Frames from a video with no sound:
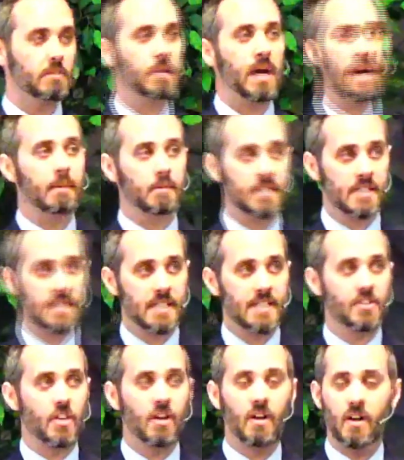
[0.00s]
the Bible. It
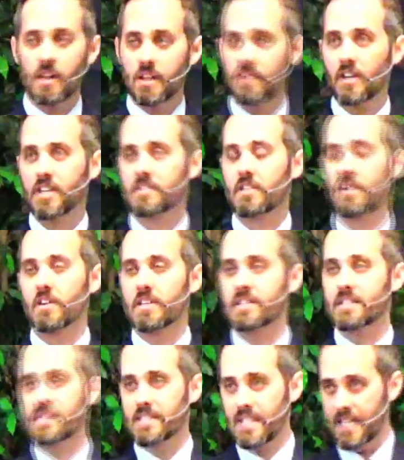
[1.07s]
says all of us are
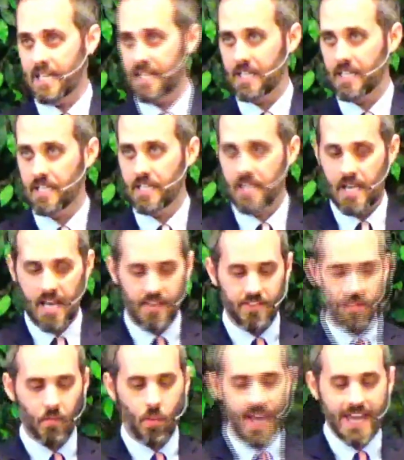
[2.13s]
in sin. And
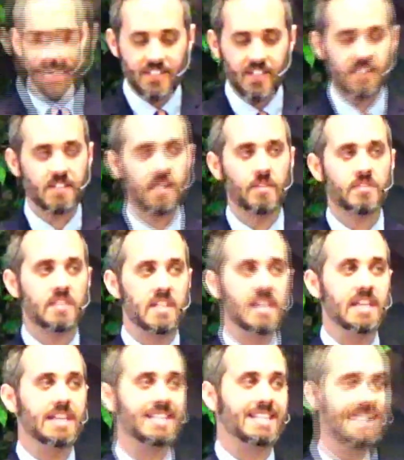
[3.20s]
the wages of
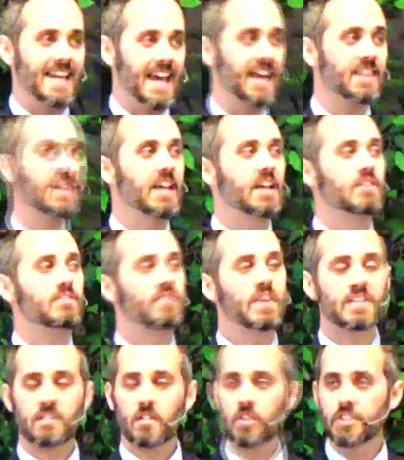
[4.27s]
sin is death,
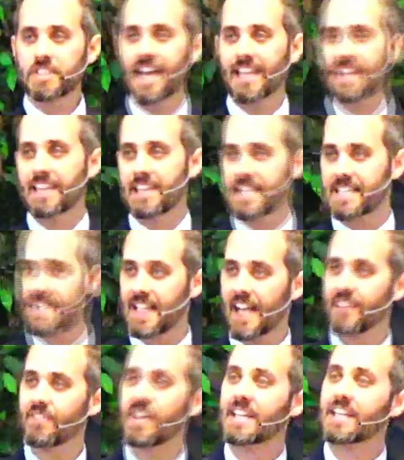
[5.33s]
physical death in this
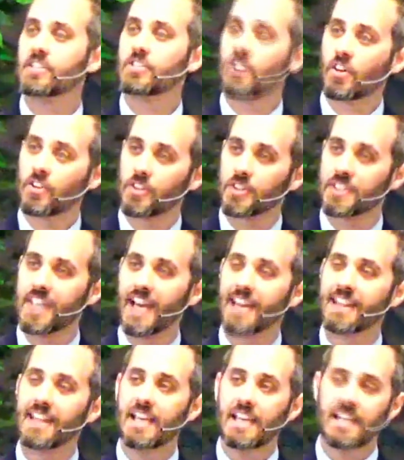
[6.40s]
life and eternal
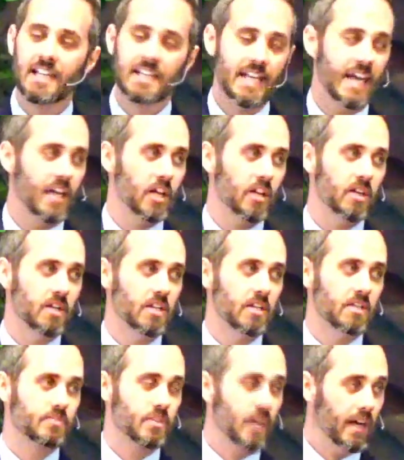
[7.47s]
death in hell
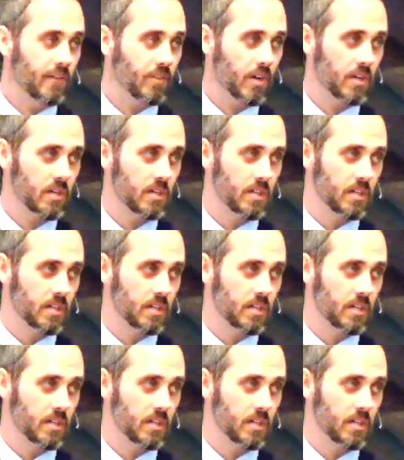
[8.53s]
forever.